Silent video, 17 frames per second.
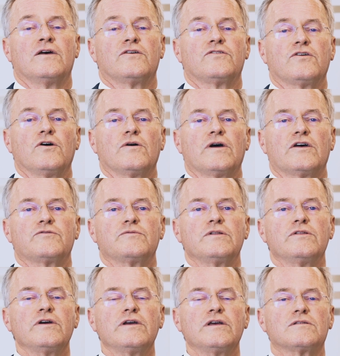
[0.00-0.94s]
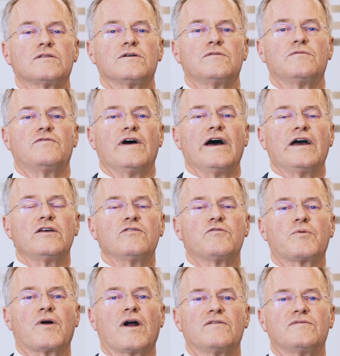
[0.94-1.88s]
So as we look at the value
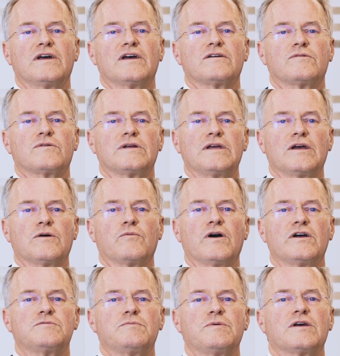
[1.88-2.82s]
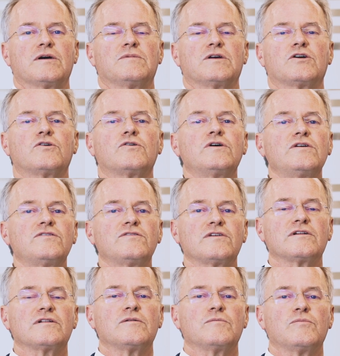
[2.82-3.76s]
of private equity and why it's become
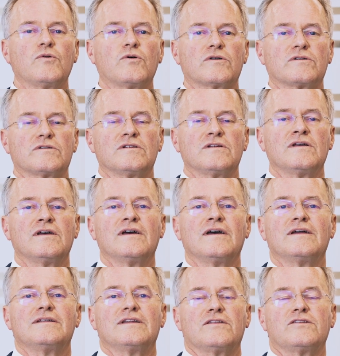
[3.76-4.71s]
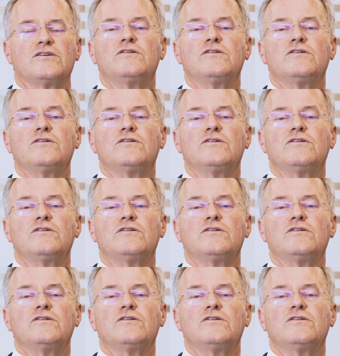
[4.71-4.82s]
increasingly important, now the